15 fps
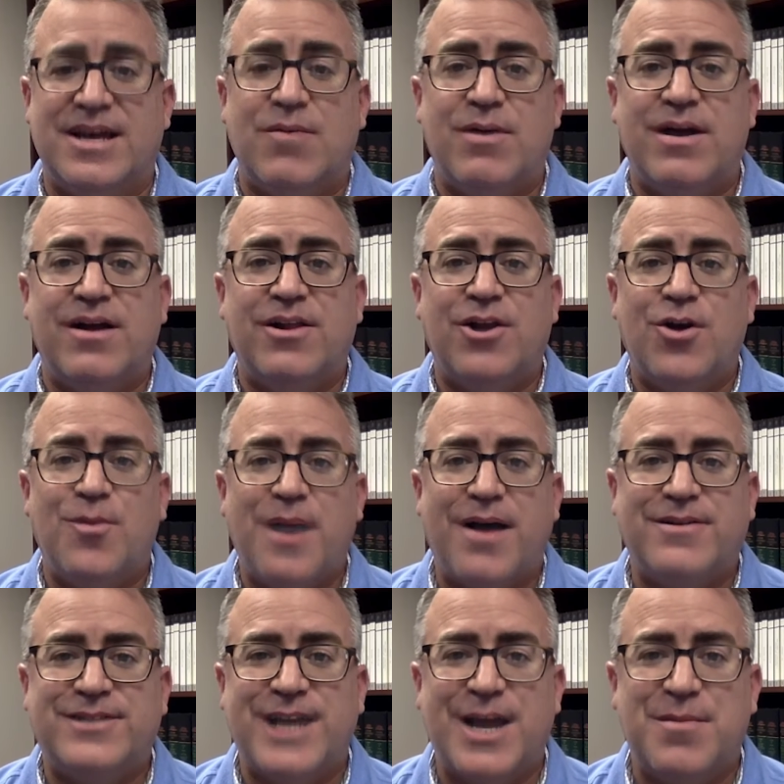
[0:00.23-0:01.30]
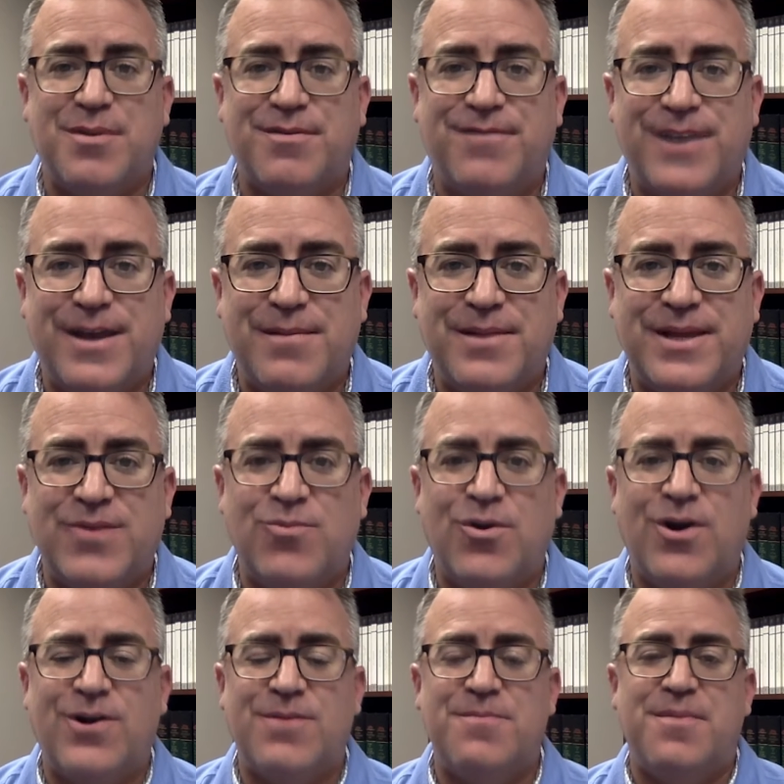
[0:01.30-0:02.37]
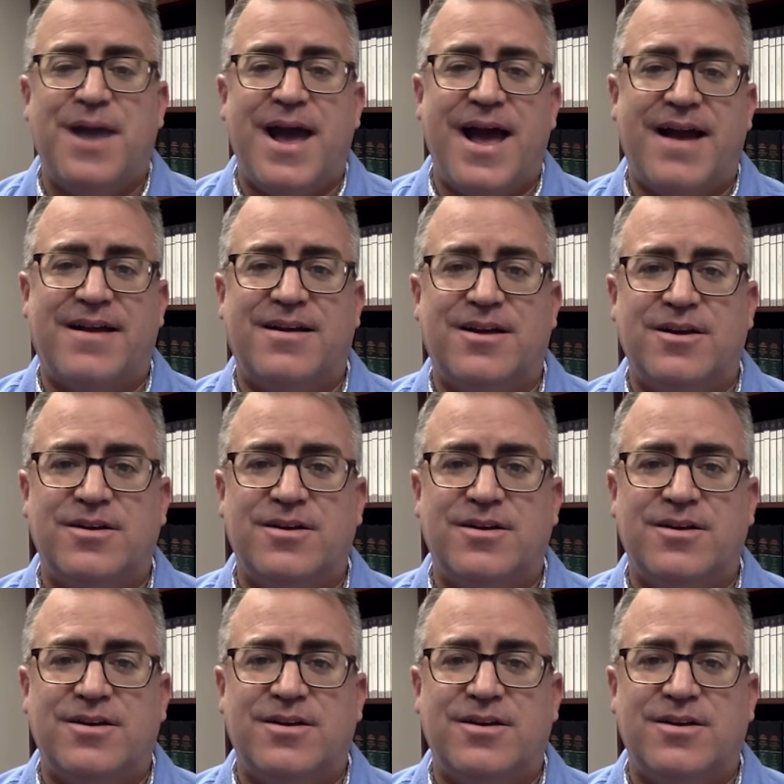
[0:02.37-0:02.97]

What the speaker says: Well, hello, Mount Tabor family, and welcome back